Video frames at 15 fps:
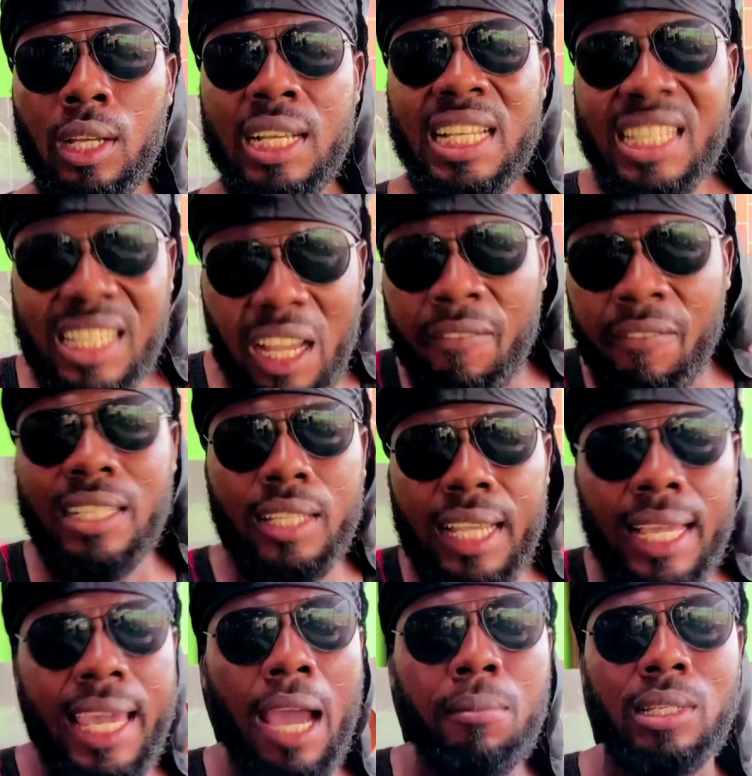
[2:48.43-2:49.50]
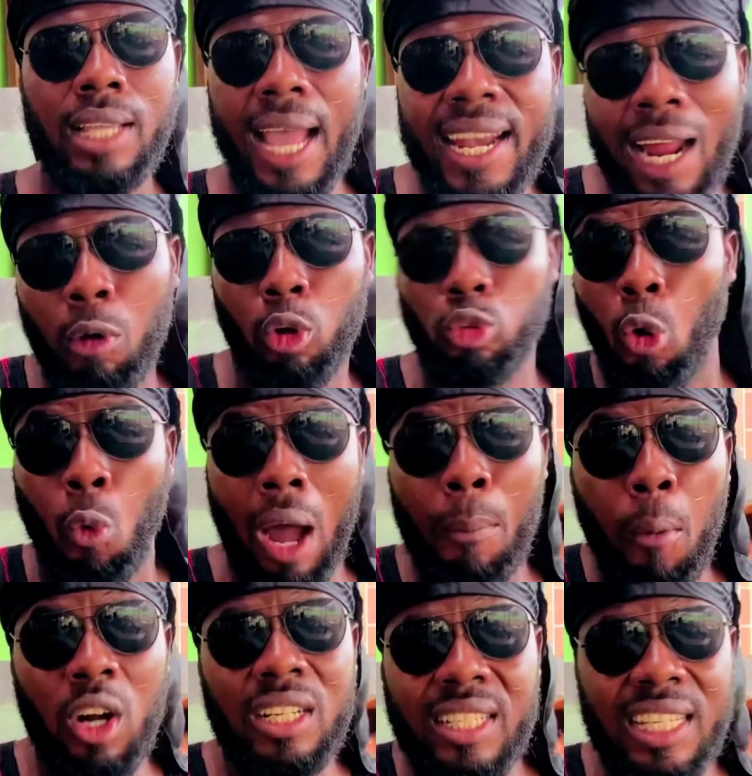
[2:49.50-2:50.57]
17 games and I got to
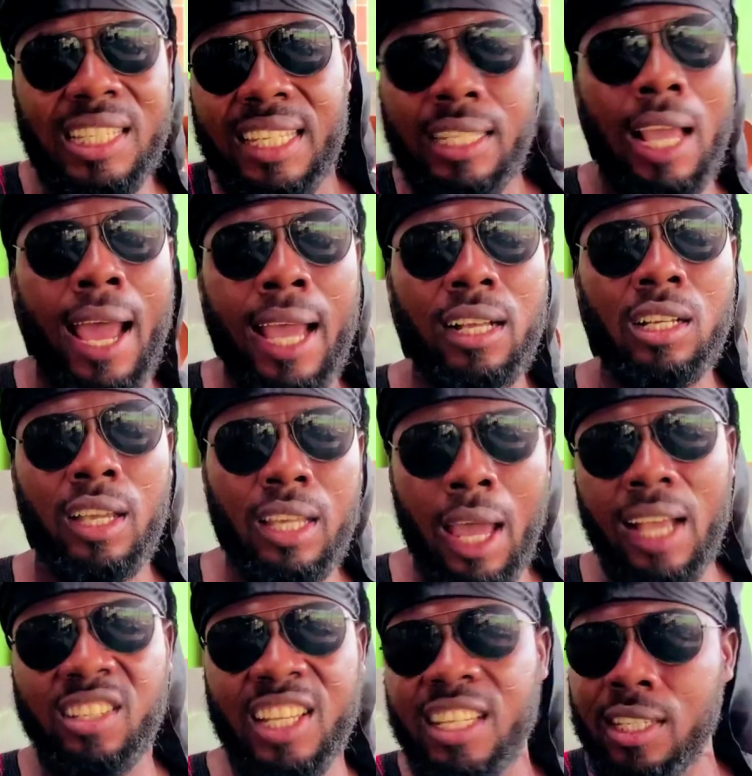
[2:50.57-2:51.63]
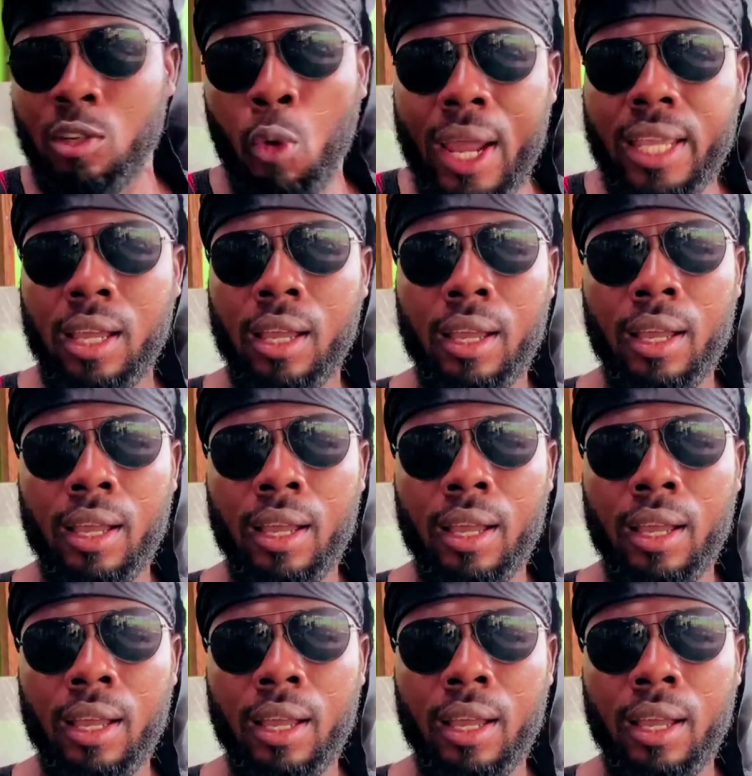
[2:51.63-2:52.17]
quabble the season way.